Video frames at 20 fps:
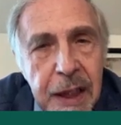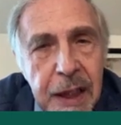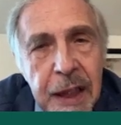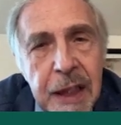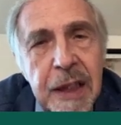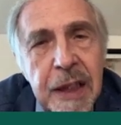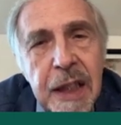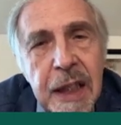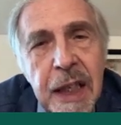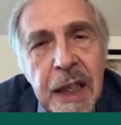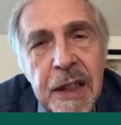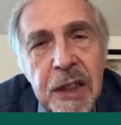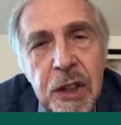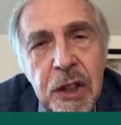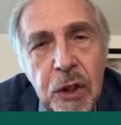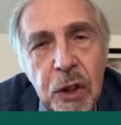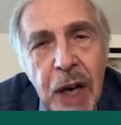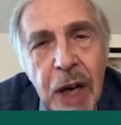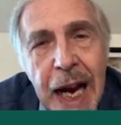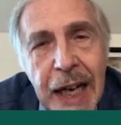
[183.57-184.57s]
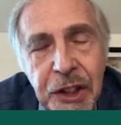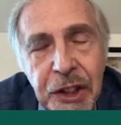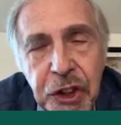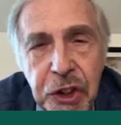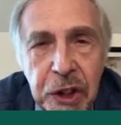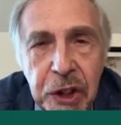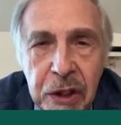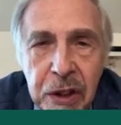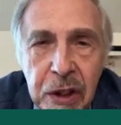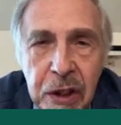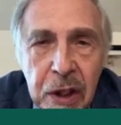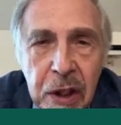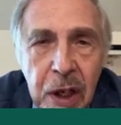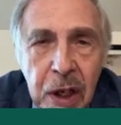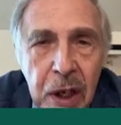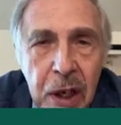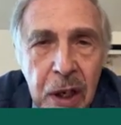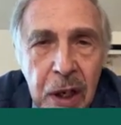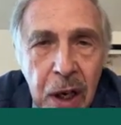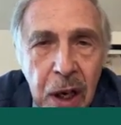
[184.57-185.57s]
interaction
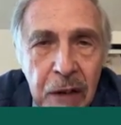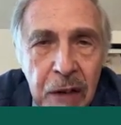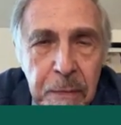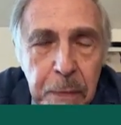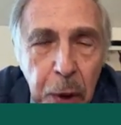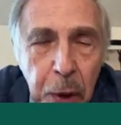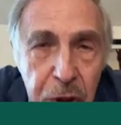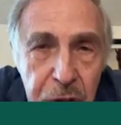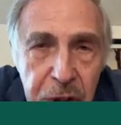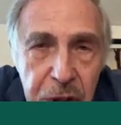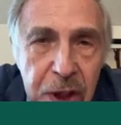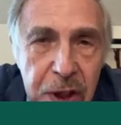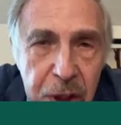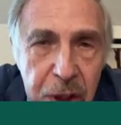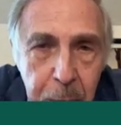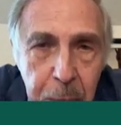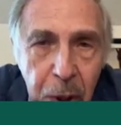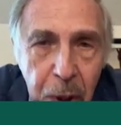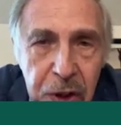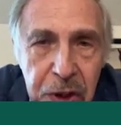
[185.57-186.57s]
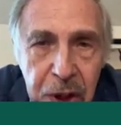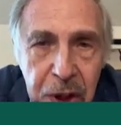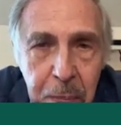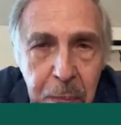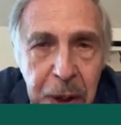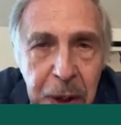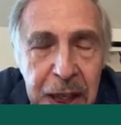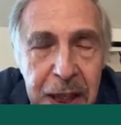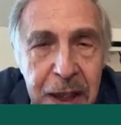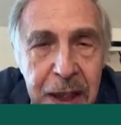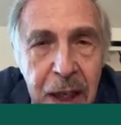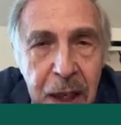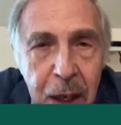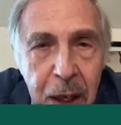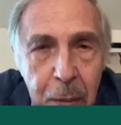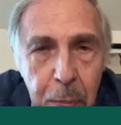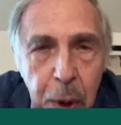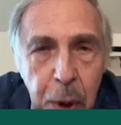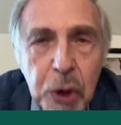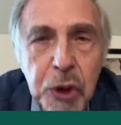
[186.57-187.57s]
of person to person, being
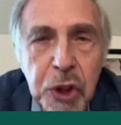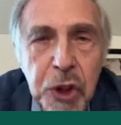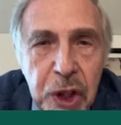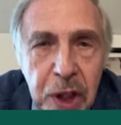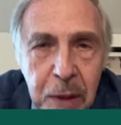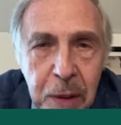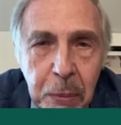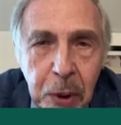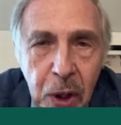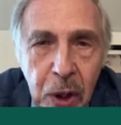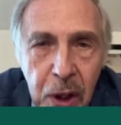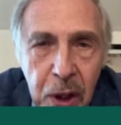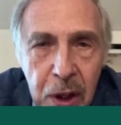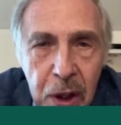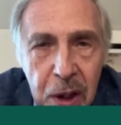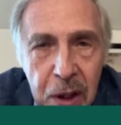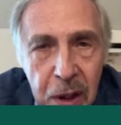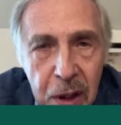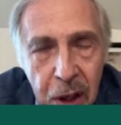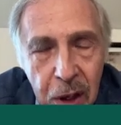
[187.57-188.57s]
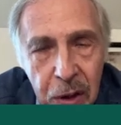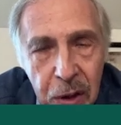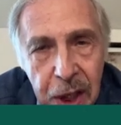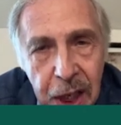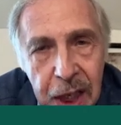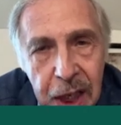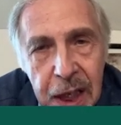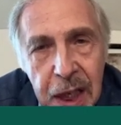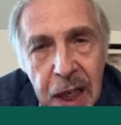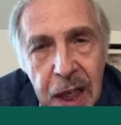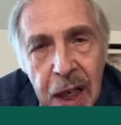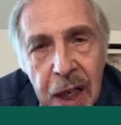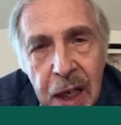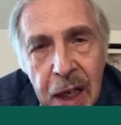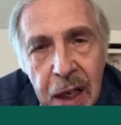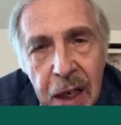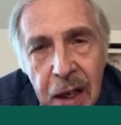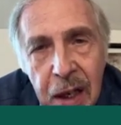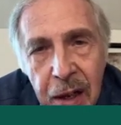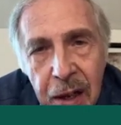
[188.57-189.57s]
personable. Okay,
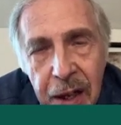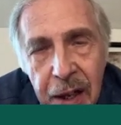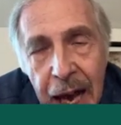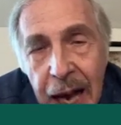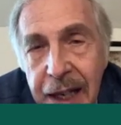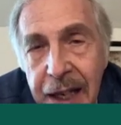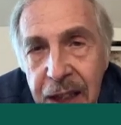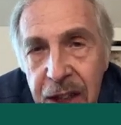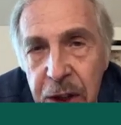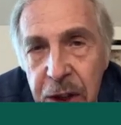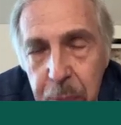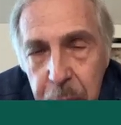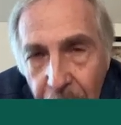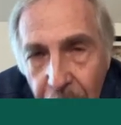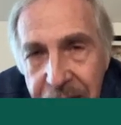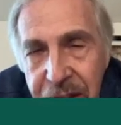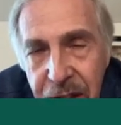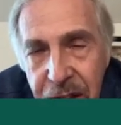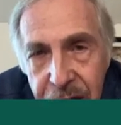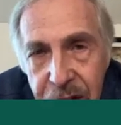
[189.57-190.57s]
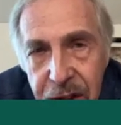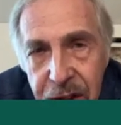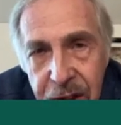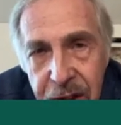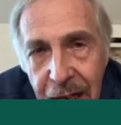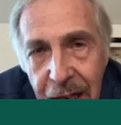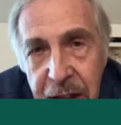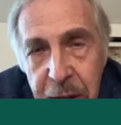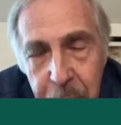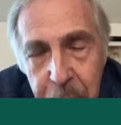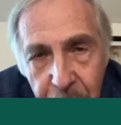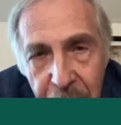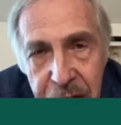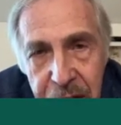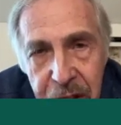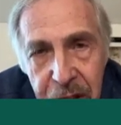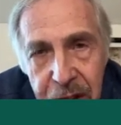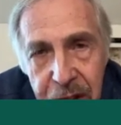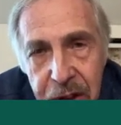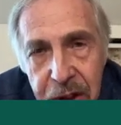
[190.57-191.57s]
that is presence. That's
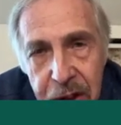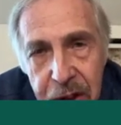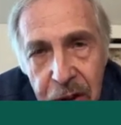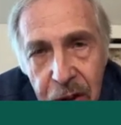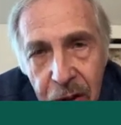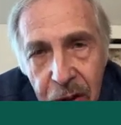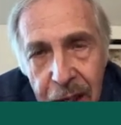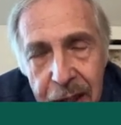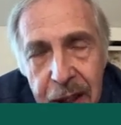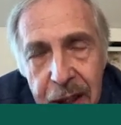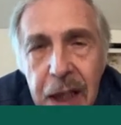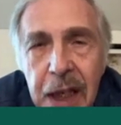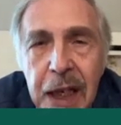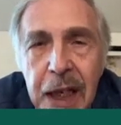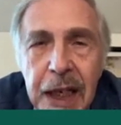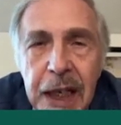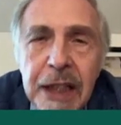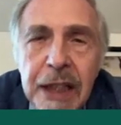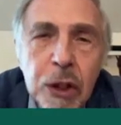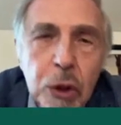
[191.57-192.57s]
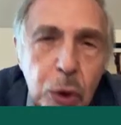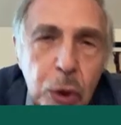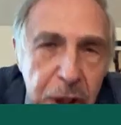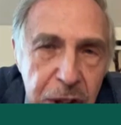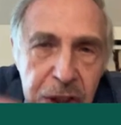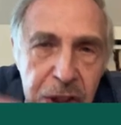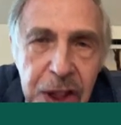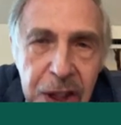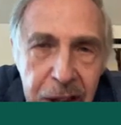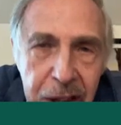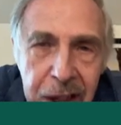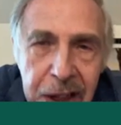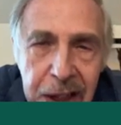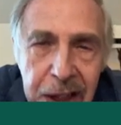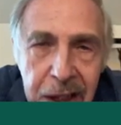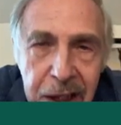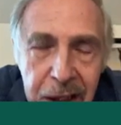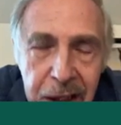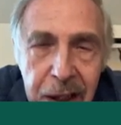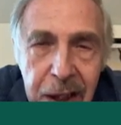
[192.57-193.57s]
presence. All right.
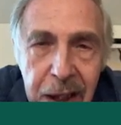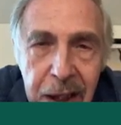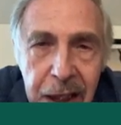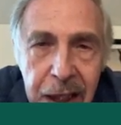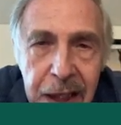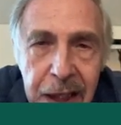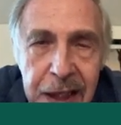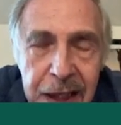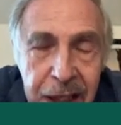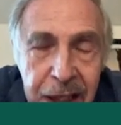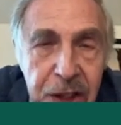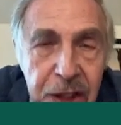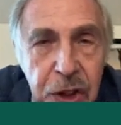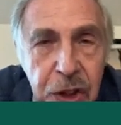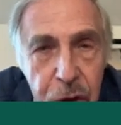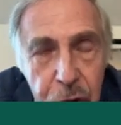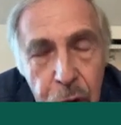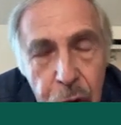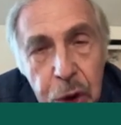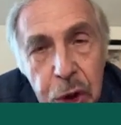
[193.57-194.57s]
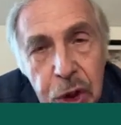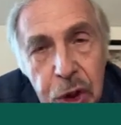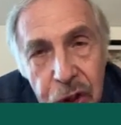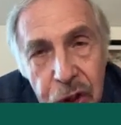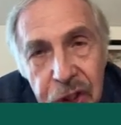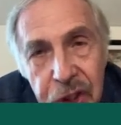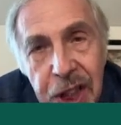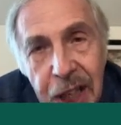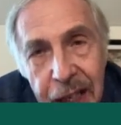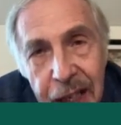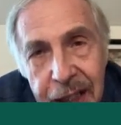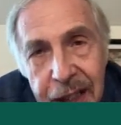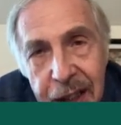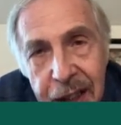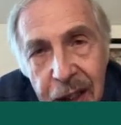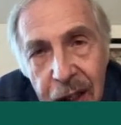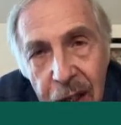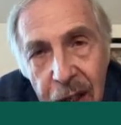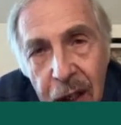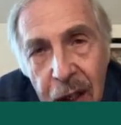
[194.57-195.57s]
Increasingly, in the institutional
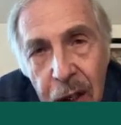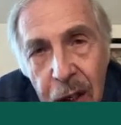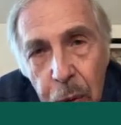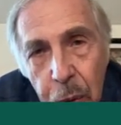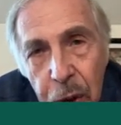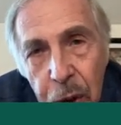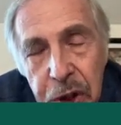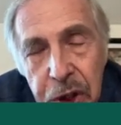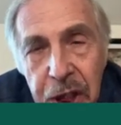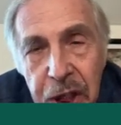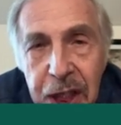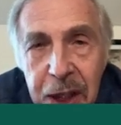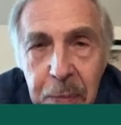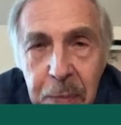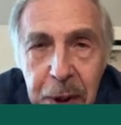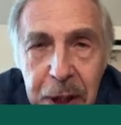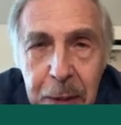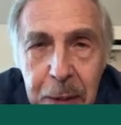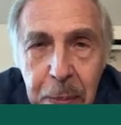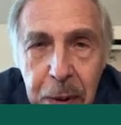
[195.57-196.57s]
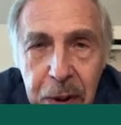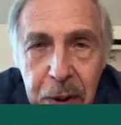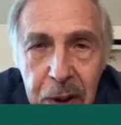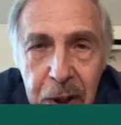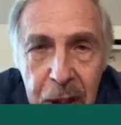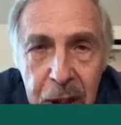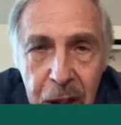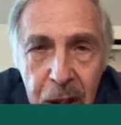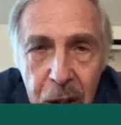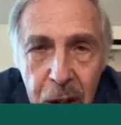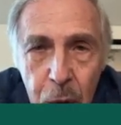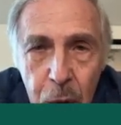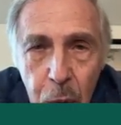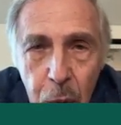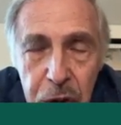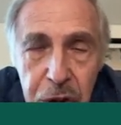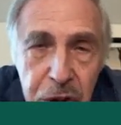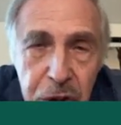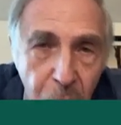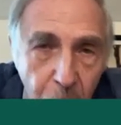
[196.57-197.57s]
setting, we're seeing people
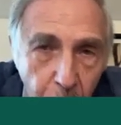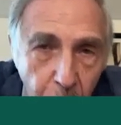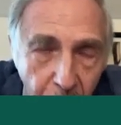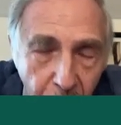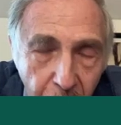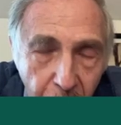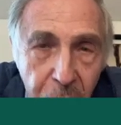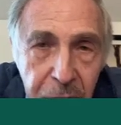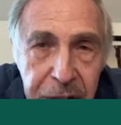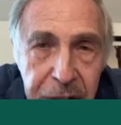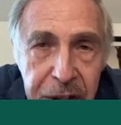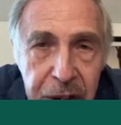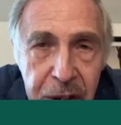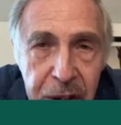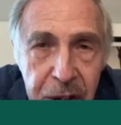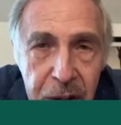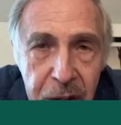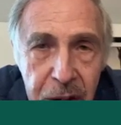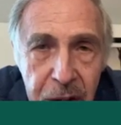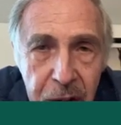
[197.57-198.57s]
who are so hurried,